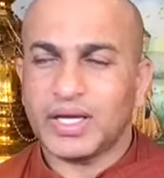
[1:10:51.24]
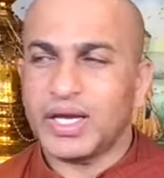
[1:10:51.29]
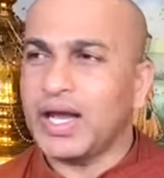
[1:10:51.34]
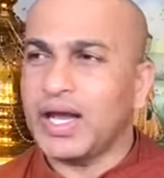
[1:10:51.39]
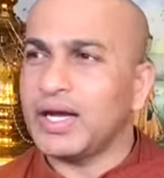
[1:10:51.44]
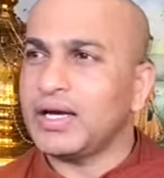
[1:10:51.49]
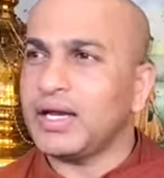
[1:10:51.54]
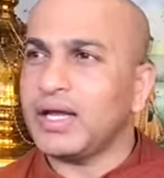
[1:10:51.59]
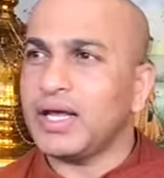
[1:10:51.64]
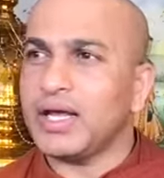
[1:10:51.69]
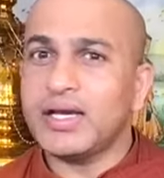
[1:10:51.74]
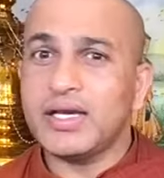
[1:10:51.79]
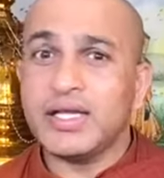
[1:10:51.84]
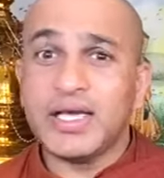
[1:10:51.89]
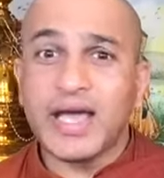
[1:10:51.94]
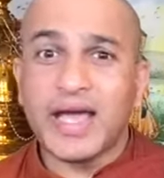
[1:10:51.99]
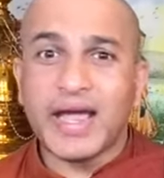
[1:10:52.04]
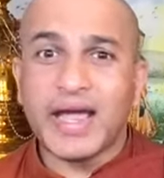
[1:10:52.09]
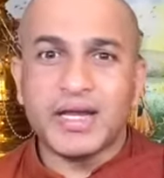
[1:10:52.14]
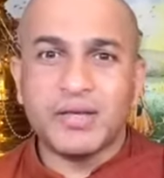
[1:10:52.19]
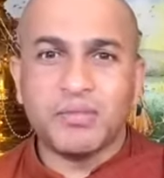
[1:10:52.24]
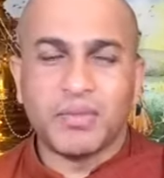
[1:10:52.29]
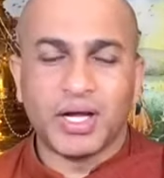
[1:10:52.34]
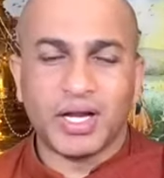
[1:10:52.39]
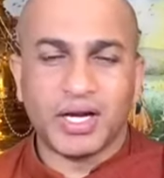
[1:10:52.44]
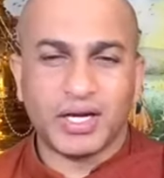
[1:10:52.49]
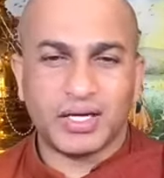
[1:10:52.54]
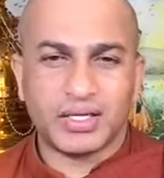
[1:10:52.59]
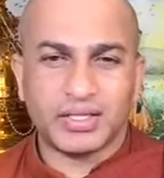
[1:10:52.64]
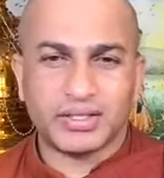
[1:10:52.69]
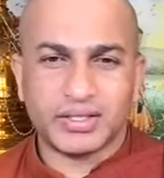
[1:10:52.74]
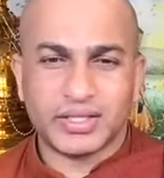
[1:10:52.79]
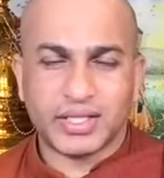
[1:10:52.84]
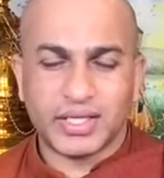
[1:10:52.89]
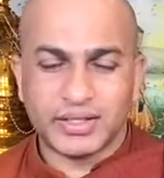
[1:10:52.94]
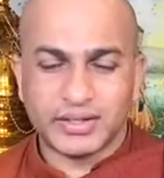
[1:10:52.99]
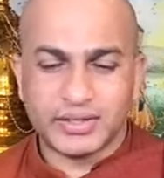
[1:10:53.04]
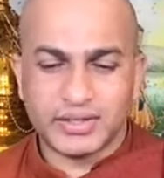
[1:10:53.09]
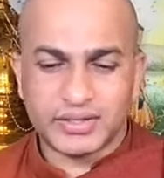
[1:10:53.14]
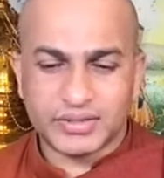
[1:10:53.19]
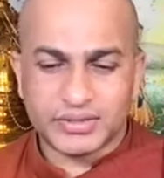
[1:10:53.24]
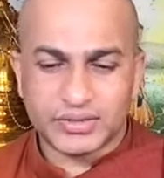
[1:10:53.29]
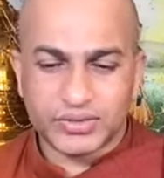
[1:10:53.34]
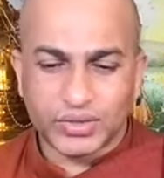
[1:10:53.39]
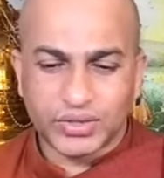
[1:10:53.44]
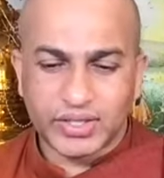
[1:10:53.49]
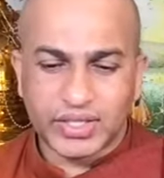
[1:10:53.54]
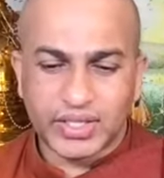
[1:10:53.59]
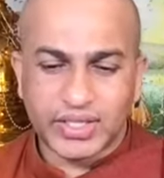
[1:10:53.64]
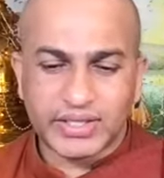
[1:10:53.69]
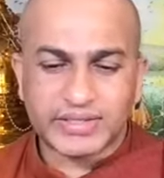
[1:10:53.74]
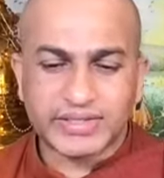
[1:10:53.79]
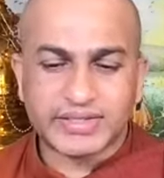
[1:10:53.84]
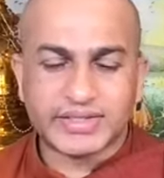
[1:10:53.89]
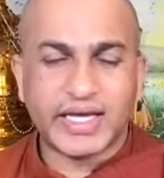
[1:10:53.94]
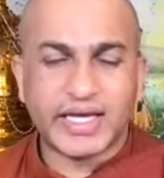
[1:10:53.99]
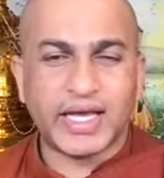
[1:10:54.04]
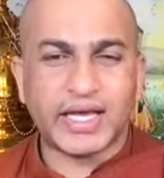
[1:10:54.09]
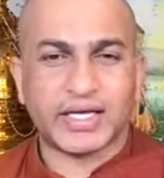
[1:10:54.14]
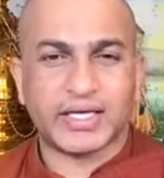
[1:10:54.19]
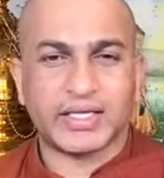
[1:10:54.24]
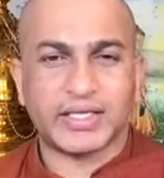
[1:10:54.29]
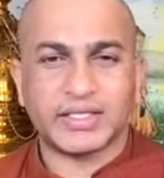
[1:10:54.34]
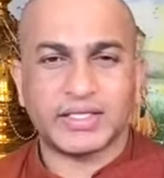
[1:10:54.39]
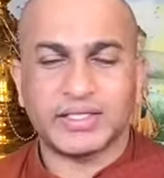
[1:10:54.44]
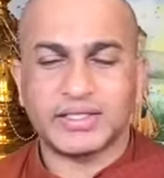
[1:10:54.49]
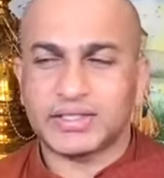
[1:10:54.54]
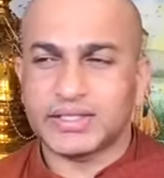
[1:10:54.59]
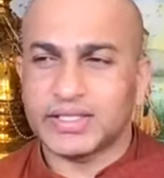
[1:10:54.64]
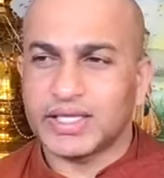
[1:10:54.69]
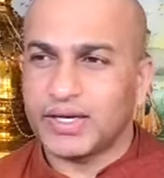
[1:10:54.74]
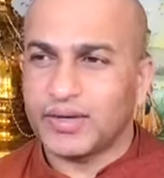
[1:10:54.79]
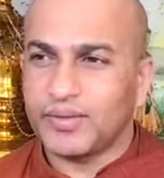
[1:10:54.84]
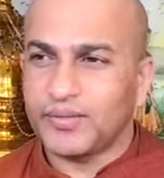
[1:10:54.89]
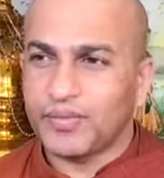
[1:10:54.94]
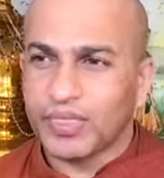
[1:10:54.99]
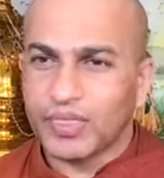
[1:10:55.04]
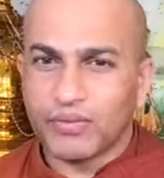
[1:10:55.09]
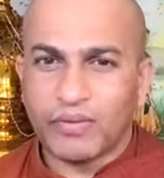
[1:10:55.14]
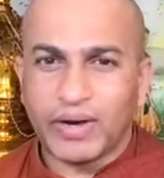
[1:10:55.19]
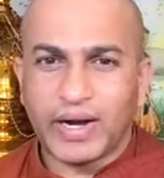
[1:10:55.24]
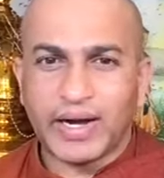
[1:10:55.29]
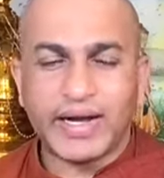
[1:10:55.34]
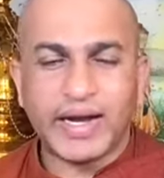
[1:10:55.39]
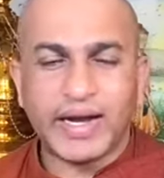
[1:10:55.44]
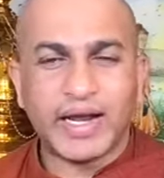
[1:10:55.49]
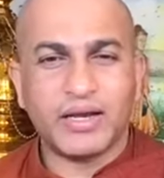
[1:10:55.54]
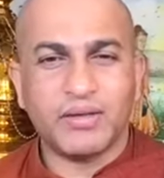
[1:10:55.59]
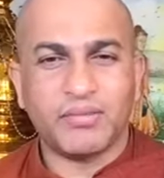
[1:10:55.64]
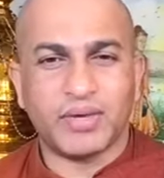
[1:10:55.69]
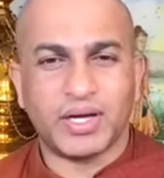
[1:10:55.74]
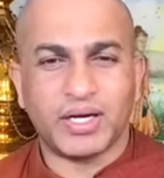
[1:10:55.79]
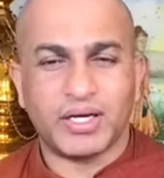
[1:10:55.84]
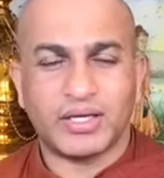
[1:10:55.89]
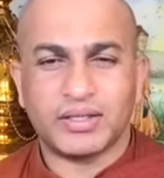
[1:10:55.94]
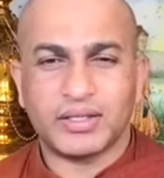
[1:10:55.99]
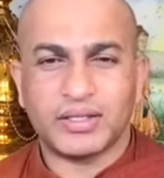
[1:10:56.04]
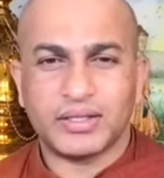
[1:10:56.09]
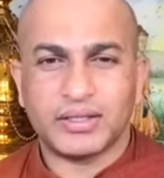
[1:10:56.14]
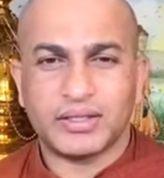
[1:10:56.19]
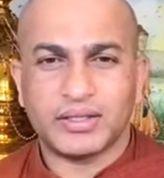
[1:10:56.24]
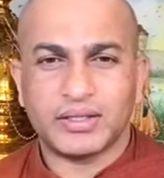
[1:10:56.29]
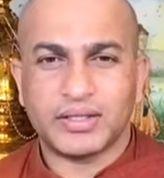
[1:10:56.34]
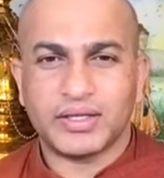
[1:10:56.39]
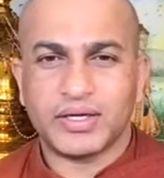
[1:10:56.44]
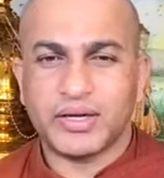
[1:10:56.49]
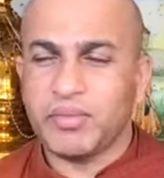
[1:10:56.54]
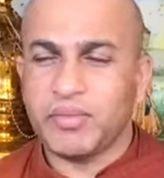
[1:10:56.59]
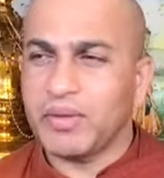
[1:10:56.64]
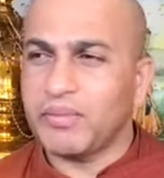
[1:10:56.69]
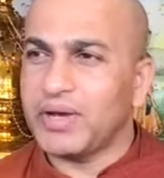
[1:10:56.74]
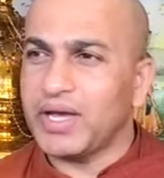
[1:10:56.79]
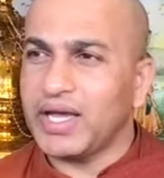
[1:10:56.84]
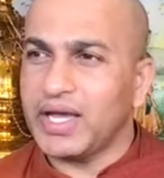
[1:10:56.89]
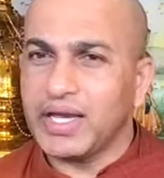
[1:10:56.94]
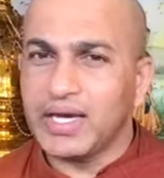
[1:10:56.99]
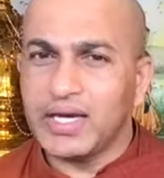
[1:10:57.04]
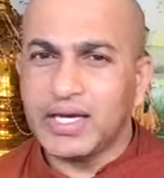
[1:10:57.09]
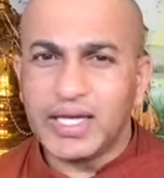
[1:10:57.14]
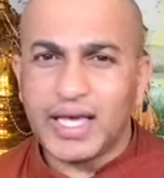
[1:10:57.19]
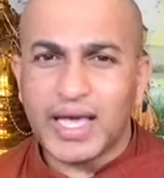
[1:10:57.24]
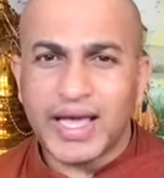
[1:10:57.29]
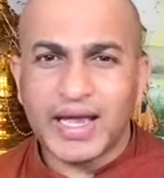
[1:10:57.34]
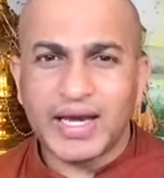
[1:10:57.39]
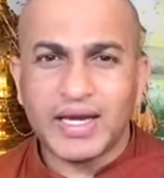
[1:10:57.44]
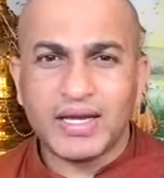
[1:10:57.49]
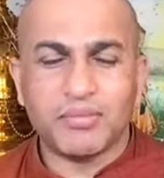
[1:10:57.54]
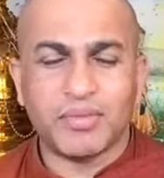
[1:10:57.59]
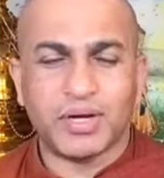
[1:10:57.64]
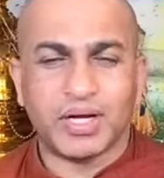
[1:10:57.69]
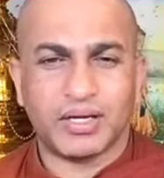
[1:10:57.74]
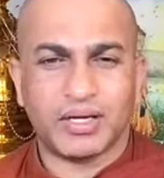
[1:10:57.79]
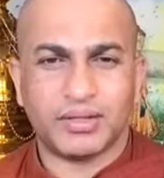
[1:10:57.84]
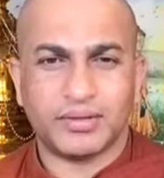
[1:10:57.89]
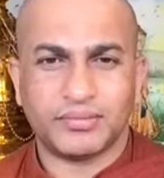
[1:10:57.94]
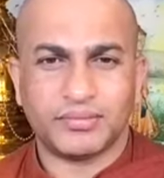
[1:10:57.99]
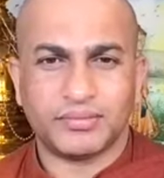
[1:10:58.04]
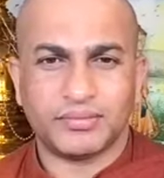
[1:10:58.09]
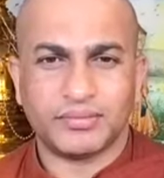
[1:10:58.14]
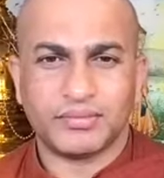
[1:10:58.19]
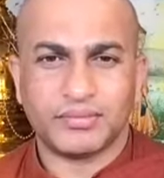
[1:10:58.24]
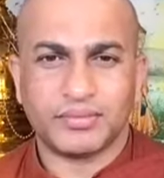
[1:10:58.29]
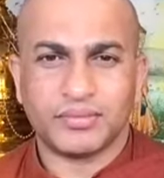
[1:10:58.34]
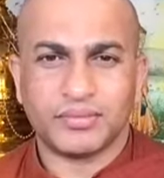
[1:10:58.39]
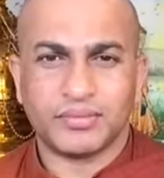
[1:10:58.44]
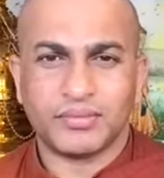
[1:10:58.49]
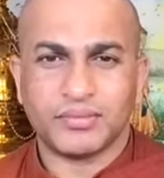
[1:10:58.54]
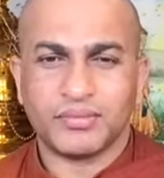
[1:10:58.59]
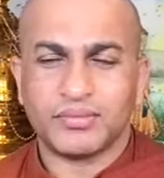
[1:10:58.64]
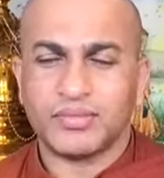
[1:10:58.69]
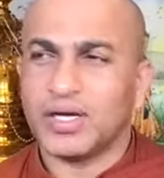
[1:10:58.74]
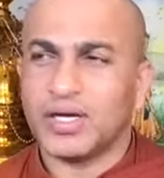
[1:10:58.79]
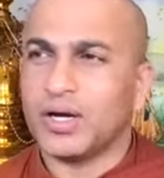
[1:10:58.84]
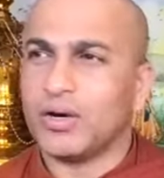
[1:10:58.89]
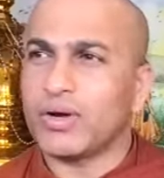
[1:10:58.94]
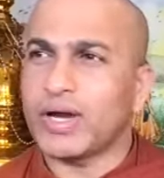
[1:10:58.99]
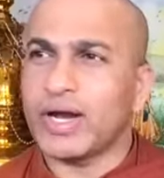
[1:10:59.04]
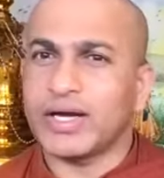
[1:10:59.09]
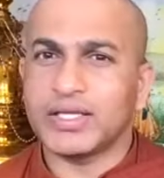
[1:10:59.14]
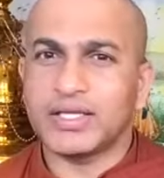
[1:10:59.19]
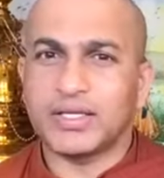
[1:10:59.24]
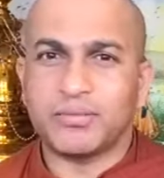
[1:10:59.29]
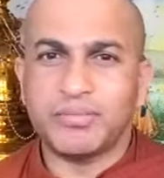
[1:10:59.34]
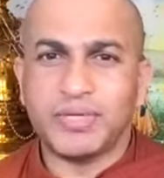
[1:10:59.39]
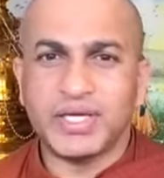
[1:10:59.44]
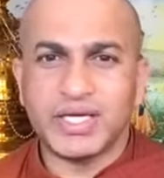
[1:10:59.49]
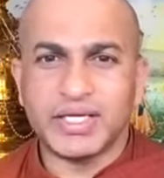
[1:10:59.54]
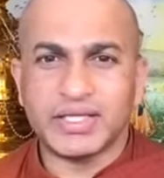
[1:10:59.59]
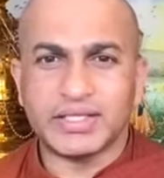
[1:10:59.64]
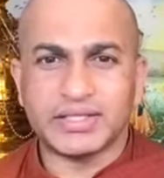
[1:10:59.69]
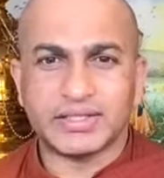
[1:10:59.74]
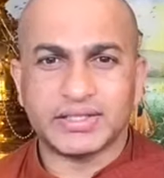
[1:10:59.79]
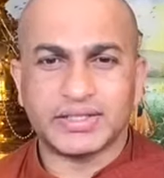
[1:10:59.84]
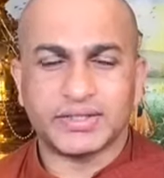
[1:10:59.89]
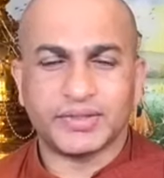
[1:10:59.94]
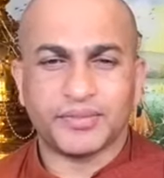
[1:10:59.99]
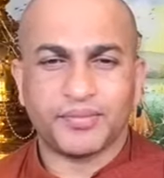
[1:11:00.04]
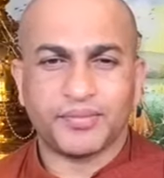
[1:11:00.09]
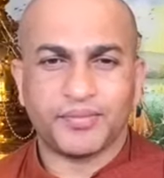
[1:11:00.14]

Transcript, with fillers: and any animal the so the snake is the one animal remember any animal you look at the bees